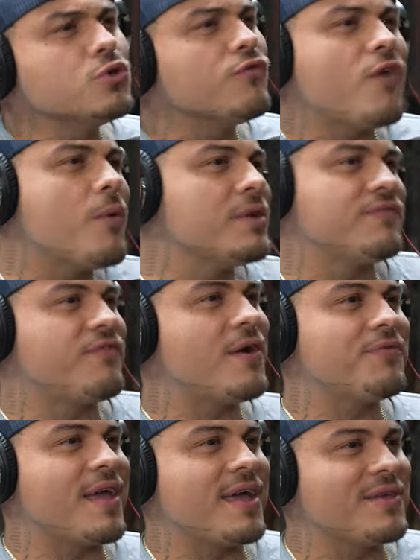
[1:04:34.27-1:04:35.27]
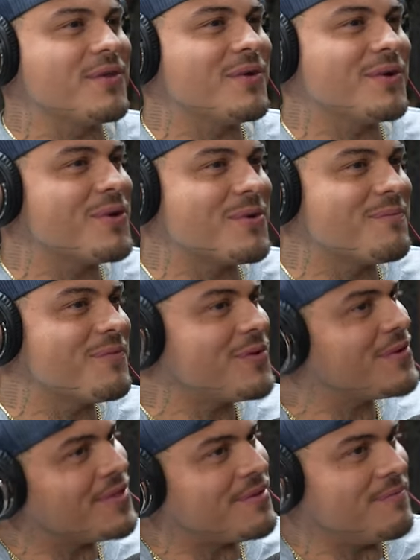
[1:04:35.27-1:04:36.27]
You've always felt that. You know, you're
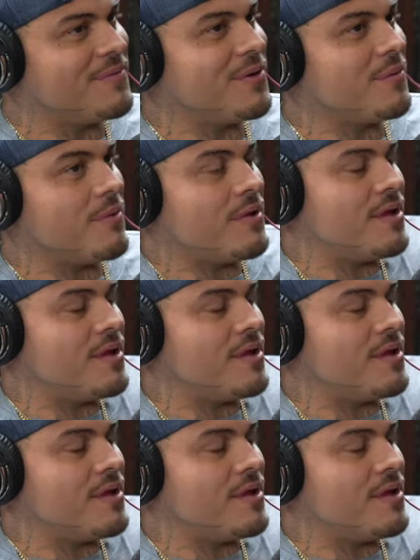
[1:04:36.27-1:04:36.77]
you're the you know